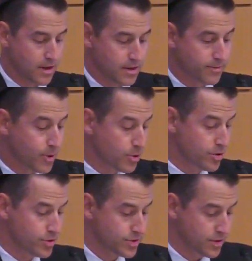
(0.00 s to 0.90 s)
The
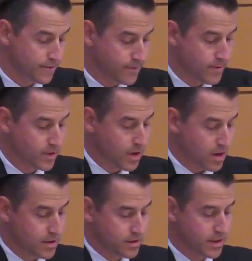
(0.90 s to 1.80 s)
produce from the
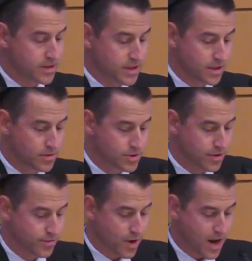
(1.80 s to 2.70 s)
garden continues to
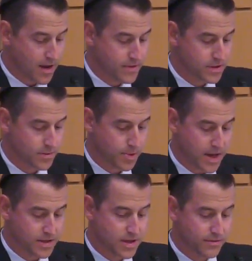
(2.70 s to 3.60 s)
thrive and
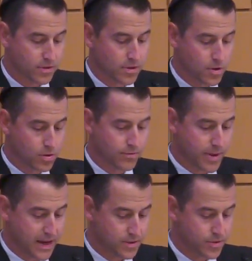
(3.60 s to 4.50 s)
supply several local
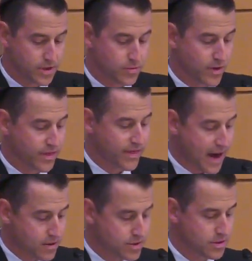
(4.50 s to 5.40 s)
pantries with
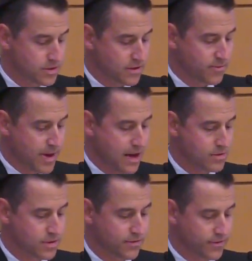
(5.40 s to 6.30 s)
thousands of
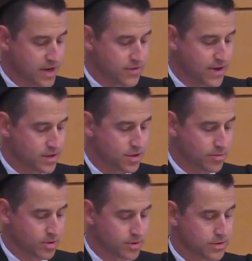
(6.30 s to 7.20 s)
pounds of fresh
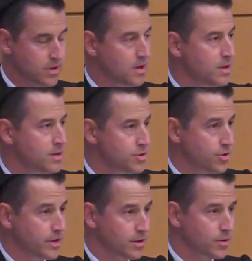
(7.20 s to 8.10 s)
vegetables
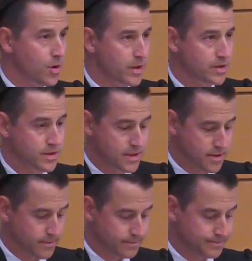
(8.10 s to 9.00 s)
during the growing
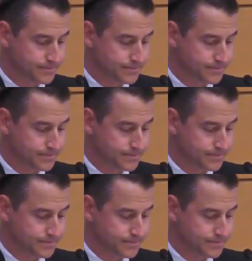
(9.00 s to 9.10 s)
season.